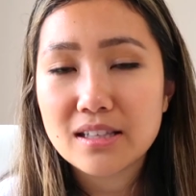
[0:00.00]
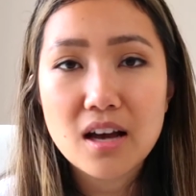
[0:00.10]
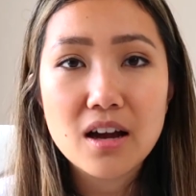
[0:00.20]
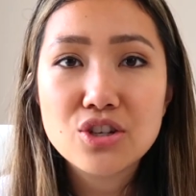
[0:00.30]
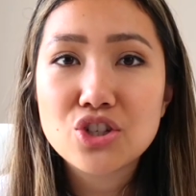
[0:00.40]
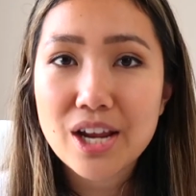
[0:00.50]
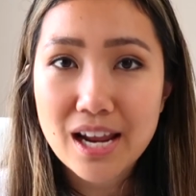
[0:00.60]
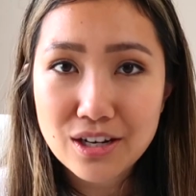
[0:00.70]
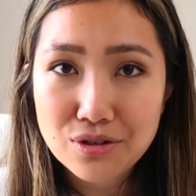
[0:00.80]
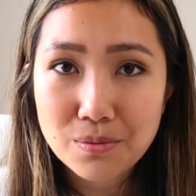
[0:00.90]

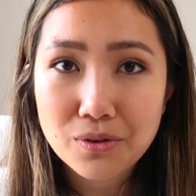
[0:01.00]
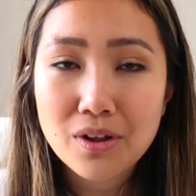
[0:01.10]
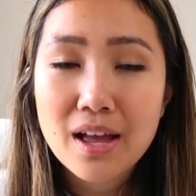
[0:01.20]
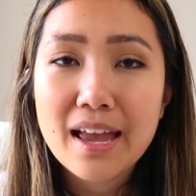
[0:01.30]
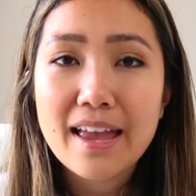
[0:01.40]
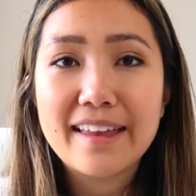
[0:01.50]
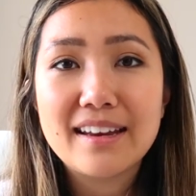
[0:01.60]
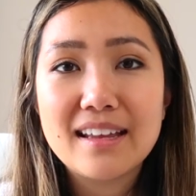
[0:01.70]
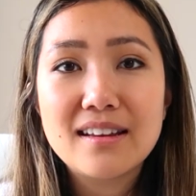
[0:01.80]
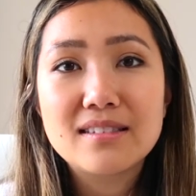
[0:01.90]
unchangeable,
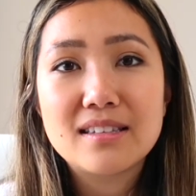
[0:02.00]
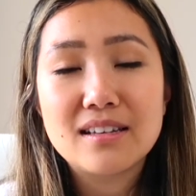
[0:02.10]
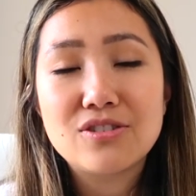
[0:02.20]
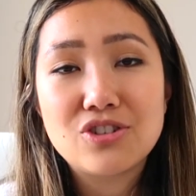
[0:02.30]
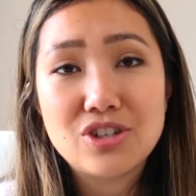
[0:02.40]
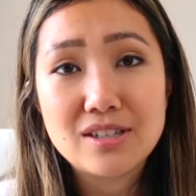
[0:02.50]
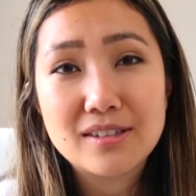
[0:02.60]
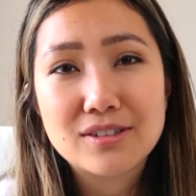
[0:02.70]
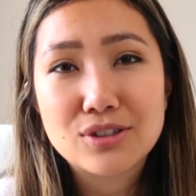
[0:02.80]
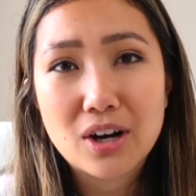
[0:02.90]
and it is in
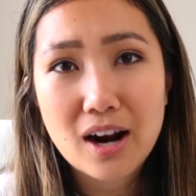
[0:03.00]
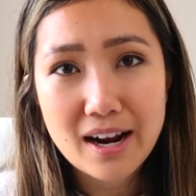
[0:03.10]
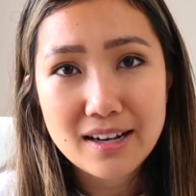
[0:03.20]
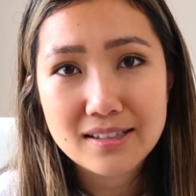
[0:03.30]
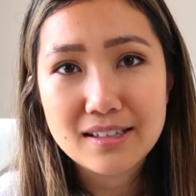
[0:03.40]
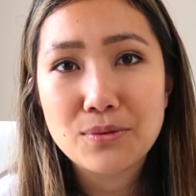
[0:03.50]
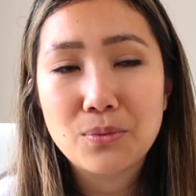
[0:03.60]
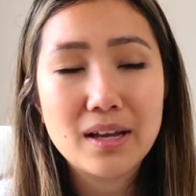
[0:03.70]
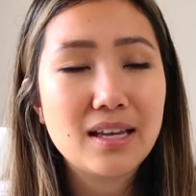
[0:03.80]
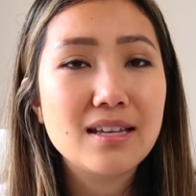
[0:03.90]
Jesus Christ and
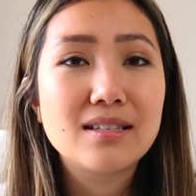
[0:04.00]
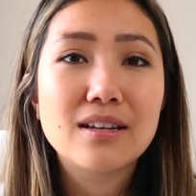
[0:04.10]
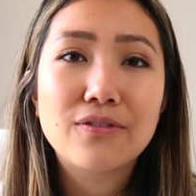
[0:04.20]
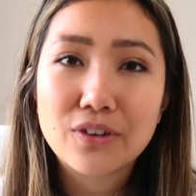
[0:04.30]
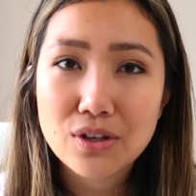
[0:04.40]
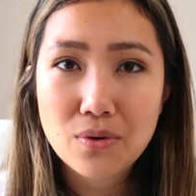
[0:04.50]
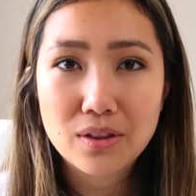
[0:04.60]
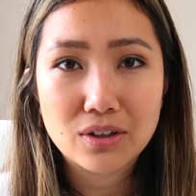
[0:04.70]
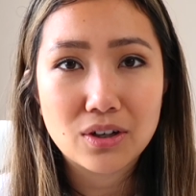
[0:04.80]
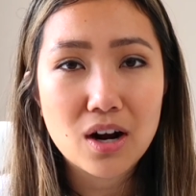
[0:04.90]
what he did for you on
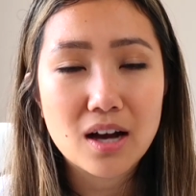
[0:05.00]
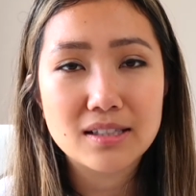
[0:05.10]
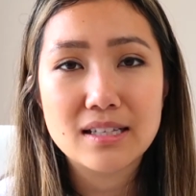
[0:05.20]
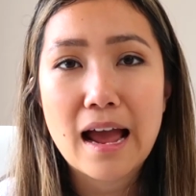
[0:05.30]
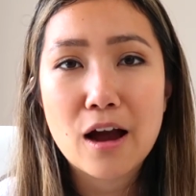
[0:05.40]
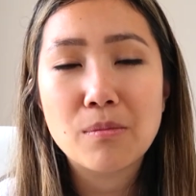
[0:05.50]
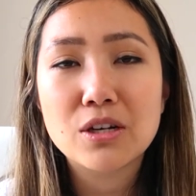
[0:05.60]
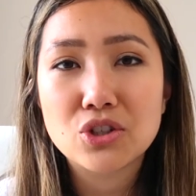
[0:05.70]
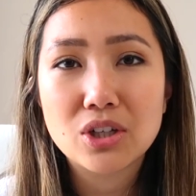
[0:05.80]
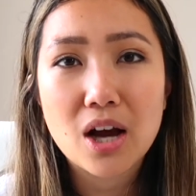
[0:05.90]
the cross and how
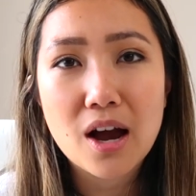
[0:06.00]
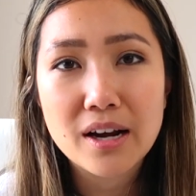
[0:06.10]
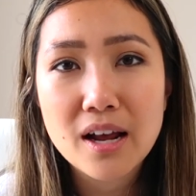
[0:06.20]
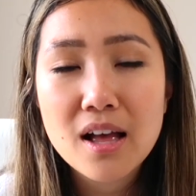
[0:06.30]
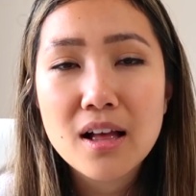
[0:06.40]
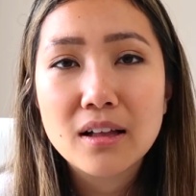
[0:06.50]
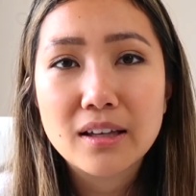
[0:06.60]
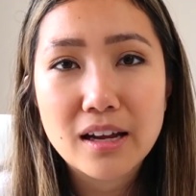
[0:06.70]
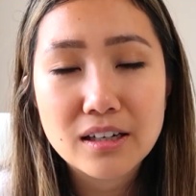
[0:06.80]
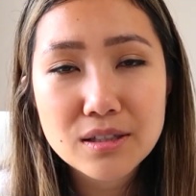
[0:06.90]
much God
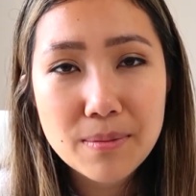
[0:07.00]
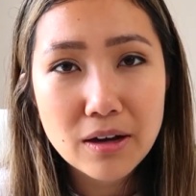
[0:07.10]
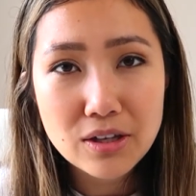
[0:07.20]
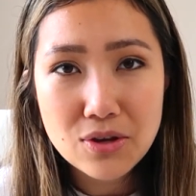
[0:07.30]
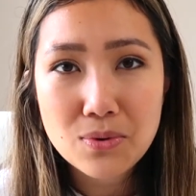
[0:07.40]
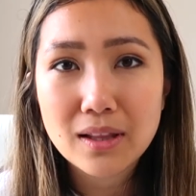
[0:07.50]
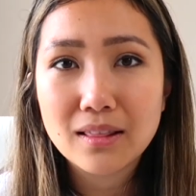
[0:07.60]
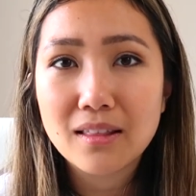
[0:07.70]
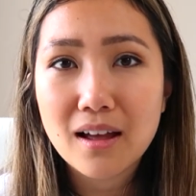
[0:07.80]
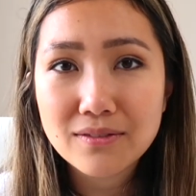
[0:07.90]
cares about you
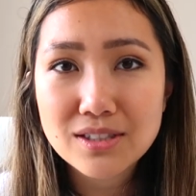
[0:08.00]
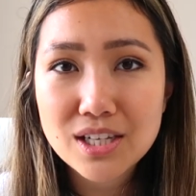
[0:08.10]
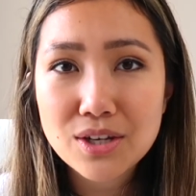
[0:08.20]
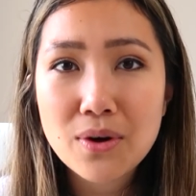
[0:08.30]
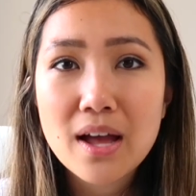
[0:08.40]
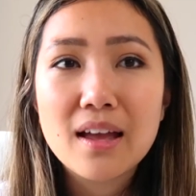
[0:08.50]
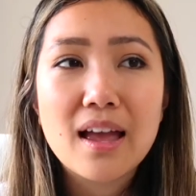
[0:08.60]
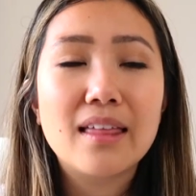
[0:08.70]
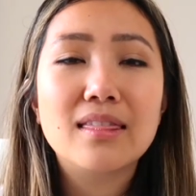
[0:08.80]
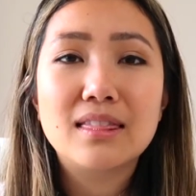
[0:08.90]
and loves you.
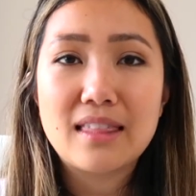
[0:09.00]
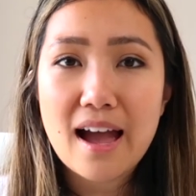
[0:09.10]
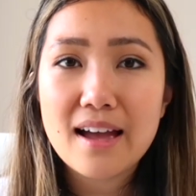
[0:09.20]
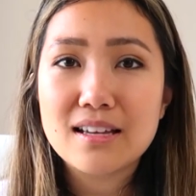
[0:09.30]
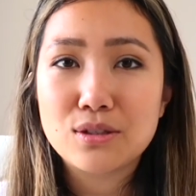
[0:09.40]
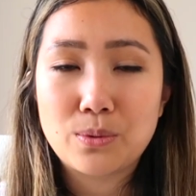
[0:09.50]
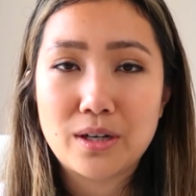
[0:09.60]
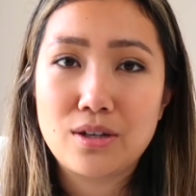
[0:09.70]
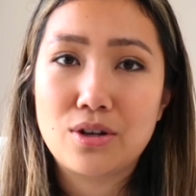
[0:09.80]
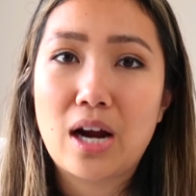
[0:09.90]
And that is
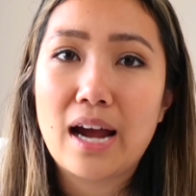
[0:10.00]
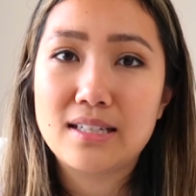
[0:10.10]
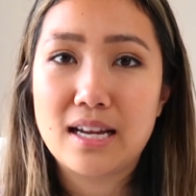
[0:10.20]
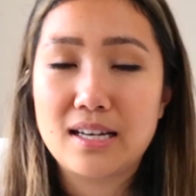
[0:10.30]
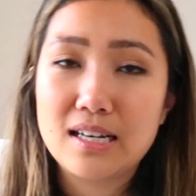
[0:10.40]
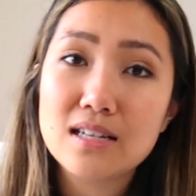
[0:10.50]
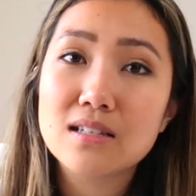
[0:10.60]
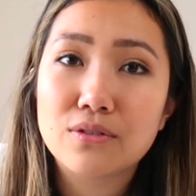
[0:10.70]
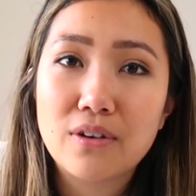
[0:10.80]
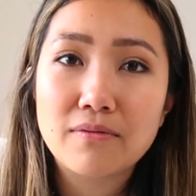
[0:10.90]
where your identity
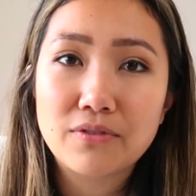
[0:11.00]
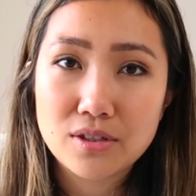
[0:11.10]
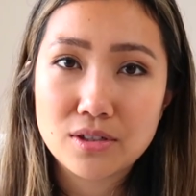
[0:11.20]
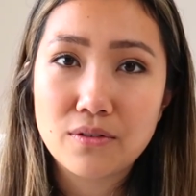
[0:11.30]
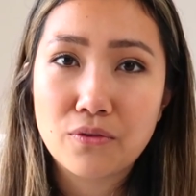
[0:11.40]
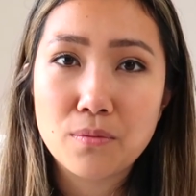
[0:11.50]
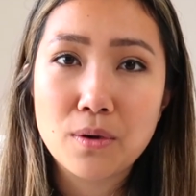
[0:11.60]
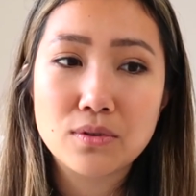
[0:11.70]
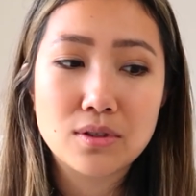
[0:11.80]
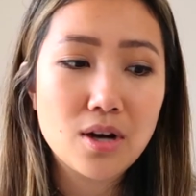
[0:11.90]
is from, first and
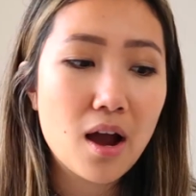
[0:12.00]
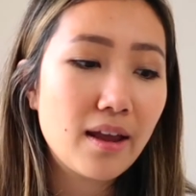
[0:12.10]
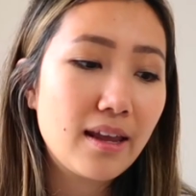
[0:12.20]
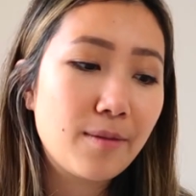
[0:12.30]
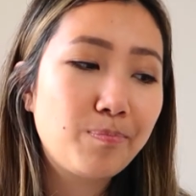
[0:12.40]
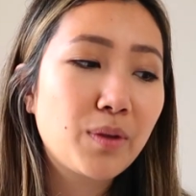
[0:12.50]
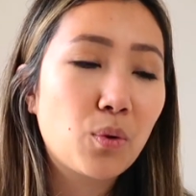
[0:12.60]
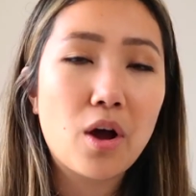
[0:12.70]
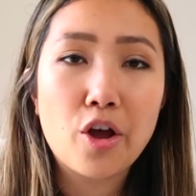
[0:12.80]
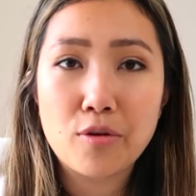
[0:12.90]
foremost, not in
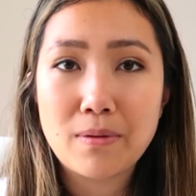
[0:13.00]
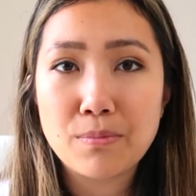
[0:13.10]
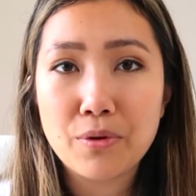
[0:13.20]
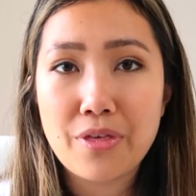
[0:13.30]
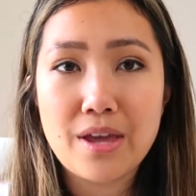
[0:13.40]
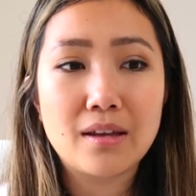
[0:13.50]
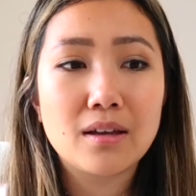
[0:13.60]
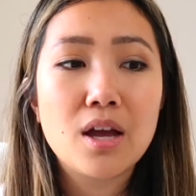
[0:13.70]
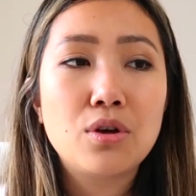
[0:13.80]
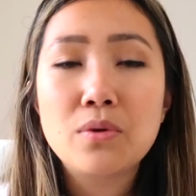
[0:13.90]
what other people think,
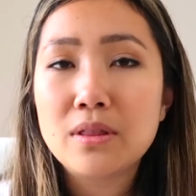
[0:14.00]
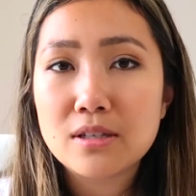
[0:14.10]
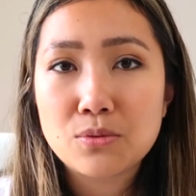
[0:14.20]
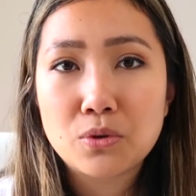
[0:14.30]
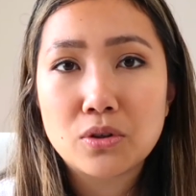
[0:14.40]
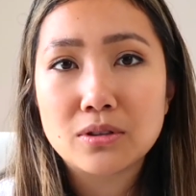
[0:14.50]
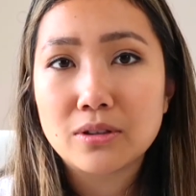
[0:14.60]
who in this world